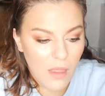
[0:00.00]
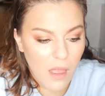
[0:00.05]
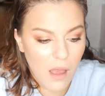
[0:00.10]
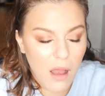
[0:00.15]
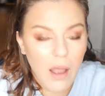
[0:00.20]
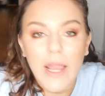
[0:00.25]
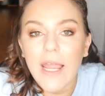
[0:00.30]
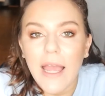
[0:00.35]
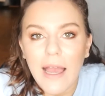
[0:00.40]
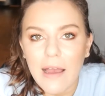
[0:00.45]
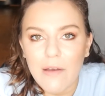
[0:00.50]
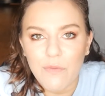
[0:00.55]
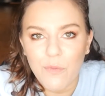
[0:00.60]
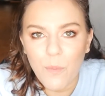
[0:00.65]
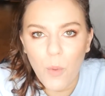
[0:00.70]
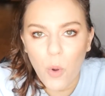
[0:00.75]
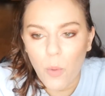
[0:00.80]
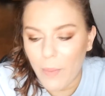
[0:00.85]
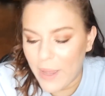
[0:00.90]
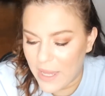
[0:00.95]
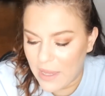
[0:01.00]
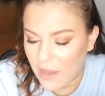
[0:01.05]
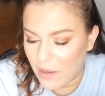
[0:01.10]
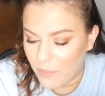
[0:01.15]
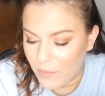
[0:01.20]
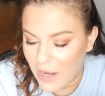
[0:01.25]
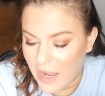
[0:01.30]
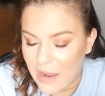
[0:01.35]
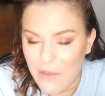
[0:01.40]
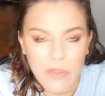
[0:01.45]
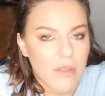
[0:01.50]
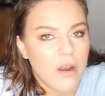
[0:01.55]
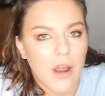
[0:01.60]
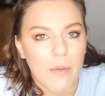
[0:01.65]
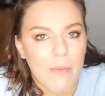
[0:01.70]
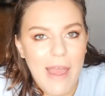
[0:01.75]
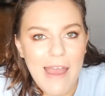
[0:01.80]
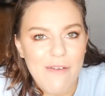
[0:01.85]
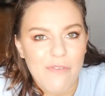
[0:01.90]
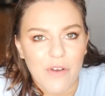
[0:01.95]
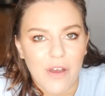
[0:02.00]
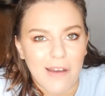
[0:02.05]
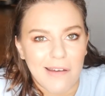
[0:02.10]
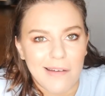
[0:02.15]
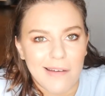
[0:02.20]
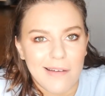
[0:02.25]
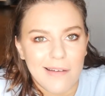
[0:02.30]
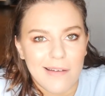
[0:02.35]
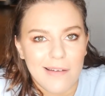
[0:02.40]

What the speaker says: I have more makeup now than I'm ever